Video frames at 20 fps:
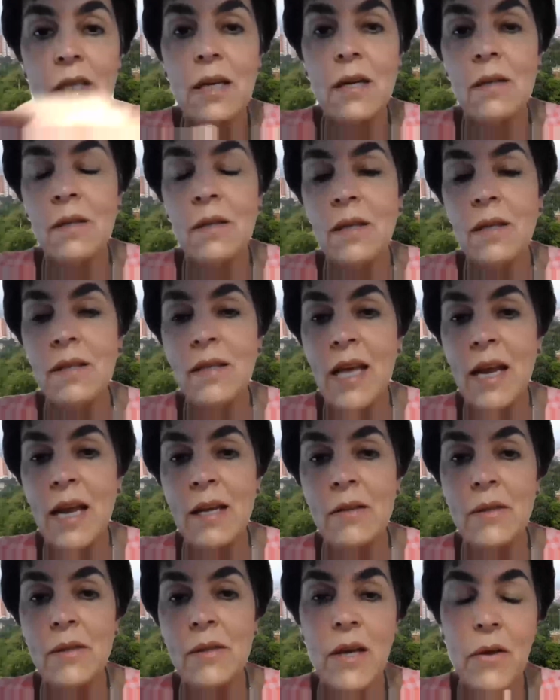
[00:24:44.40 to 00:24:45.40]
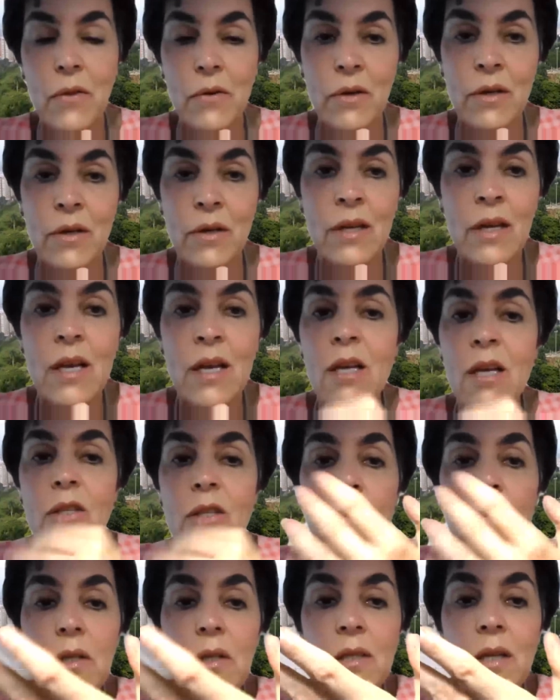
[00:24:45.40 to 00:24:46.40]
than on the other.
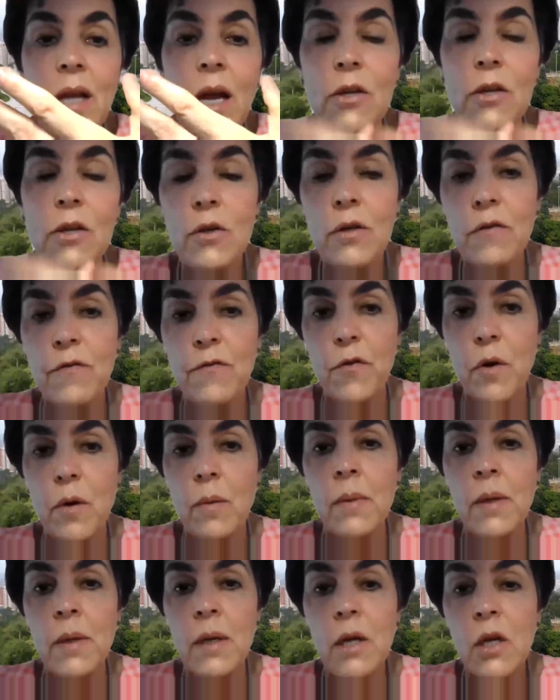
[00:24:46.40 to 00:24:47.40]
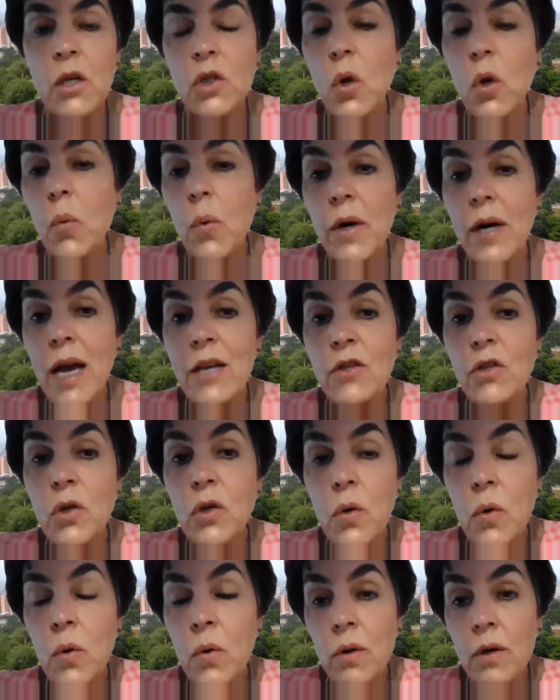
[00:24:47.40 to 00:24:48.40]
So it's not uniform. So what I
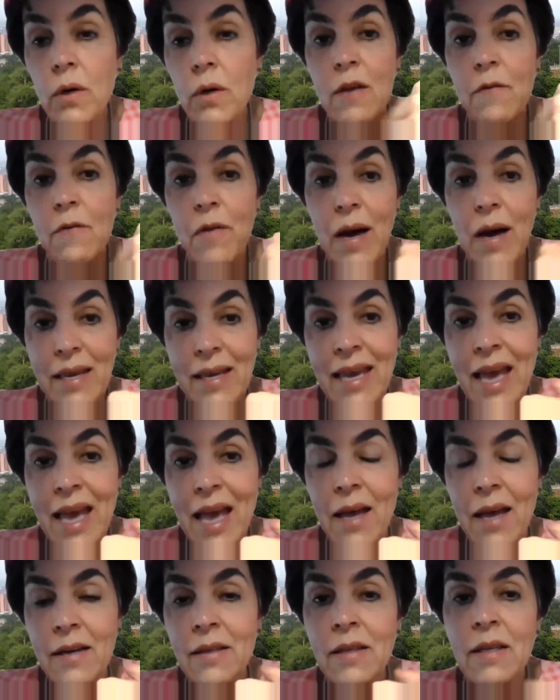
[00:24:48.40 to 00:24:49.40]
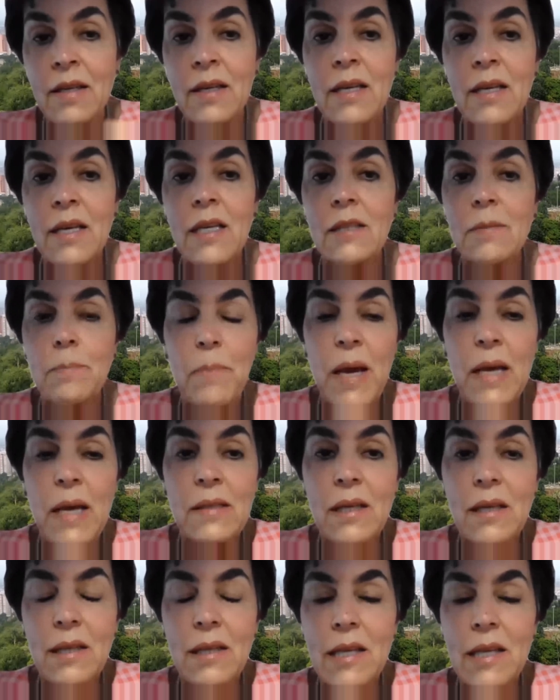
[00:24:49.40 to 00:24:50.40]
do, if I can, is
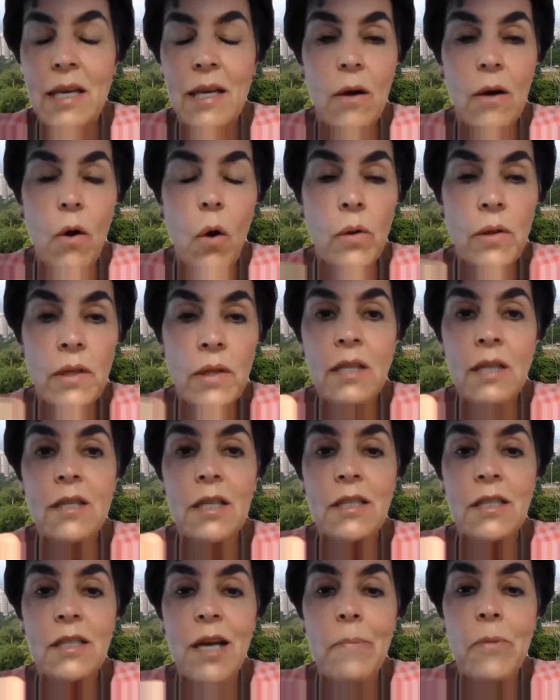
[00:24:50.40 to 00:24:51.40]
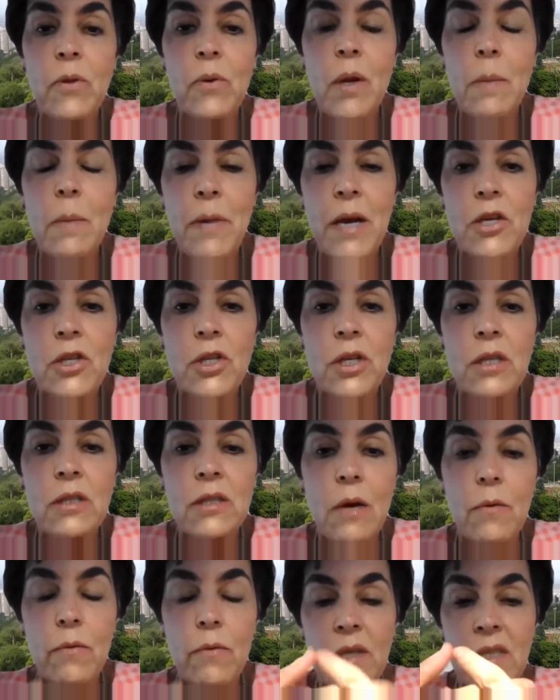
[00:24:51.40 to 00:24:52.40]
basically only in the type 3 patients,
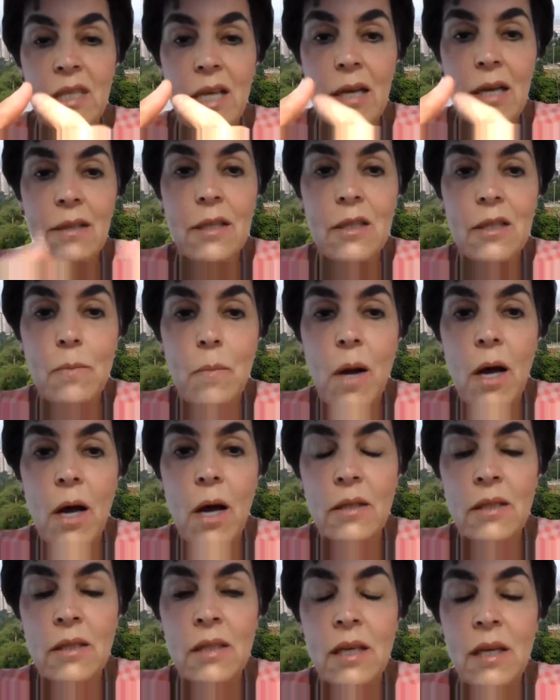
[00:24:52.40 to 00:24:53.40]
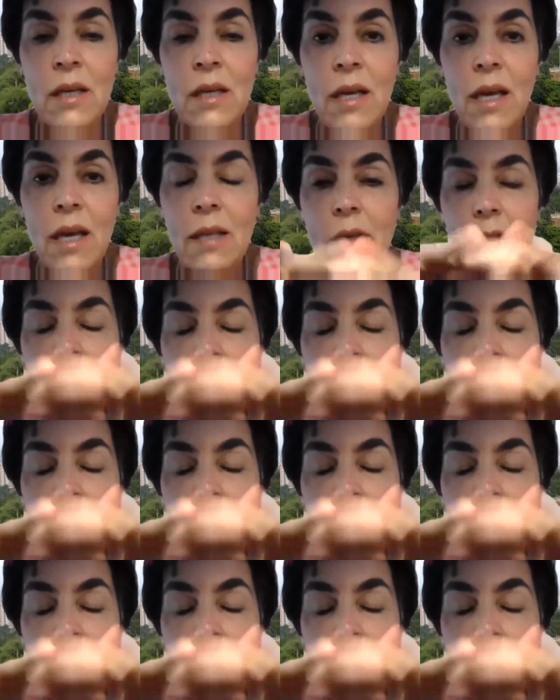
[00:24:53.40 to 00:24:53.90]
I resect the SMOS and the